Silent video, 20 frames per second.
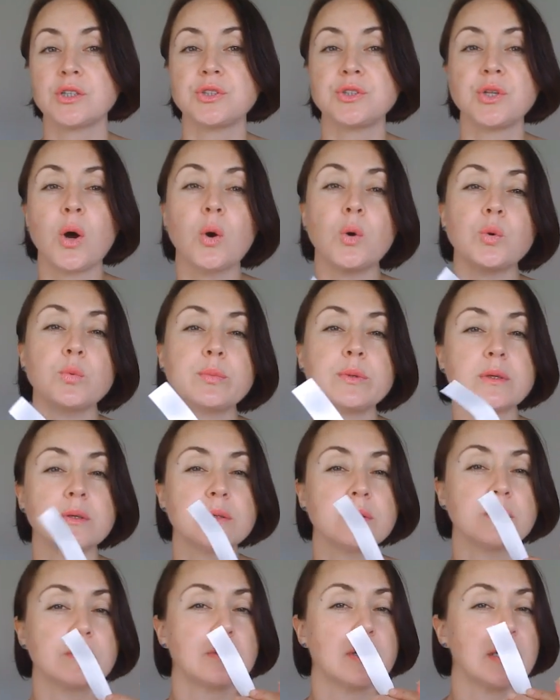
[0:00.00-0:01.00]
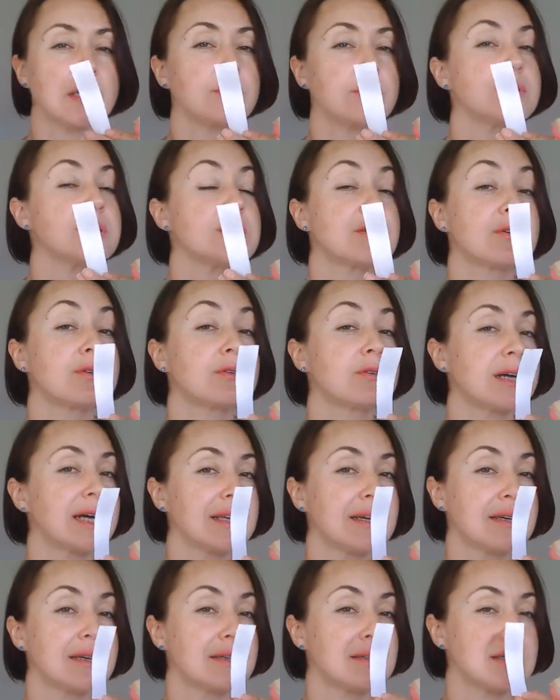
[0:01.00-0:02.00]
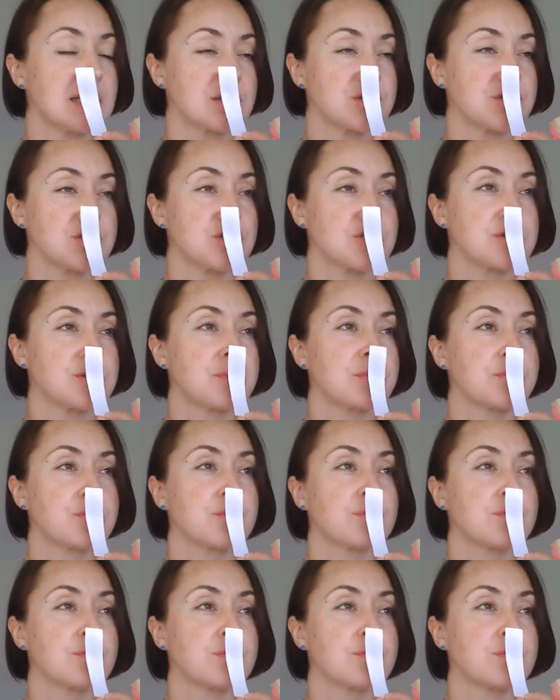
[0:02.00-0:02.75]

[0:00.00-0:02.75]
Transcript: noble aristocratic touch.